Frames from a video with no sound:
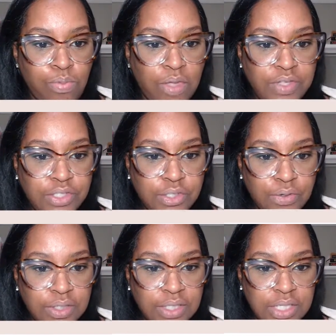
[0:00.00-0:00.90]
This is so
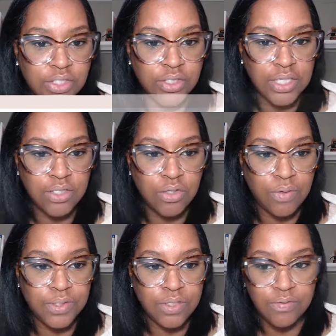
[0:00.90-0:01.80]
good, Lakeisha. Thank you.
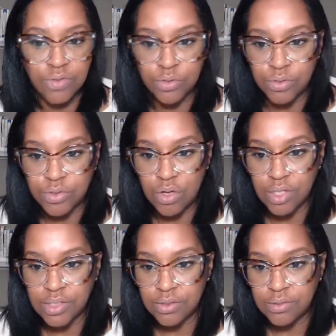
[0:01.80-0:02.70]
Always give the tools.
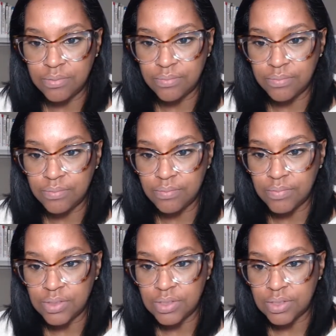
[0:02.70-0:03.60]
Awesome.
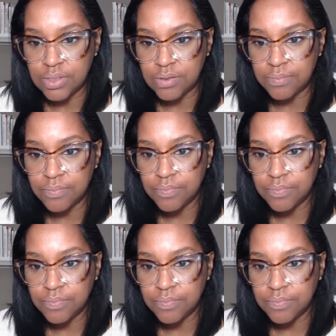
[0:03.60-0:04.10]
Let's see.